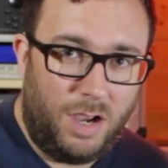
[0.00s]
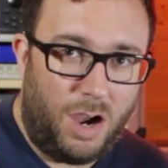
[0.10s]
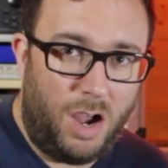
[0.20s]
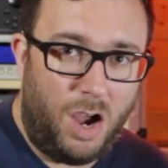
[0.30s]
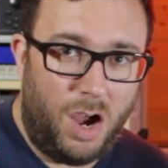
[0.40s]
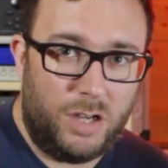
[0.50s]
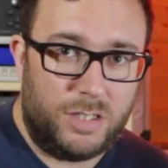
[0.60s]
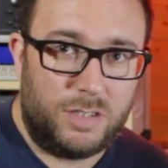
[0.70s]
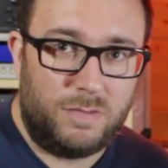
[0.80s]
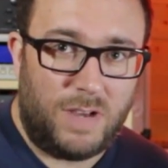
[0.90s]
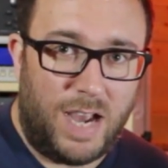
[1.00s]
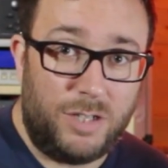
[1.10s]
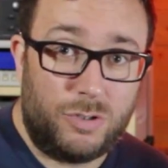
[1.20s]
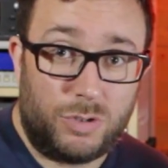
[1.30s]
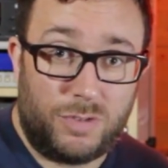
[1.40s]
I heard
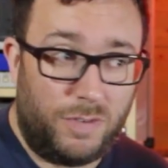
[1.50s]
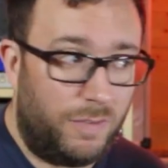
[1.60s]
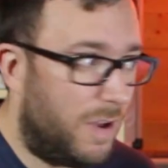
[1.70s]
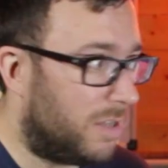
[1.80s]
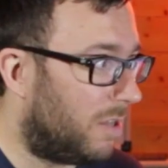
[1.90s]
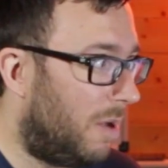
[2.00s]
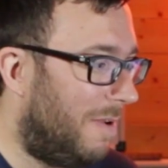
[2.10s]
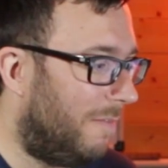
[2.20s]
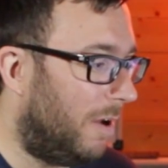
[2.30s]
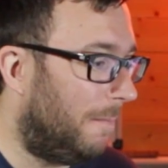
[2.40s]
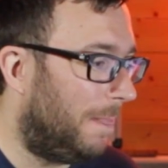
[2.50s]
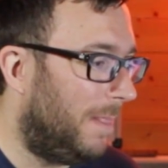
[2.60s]
Angels for the first time ever,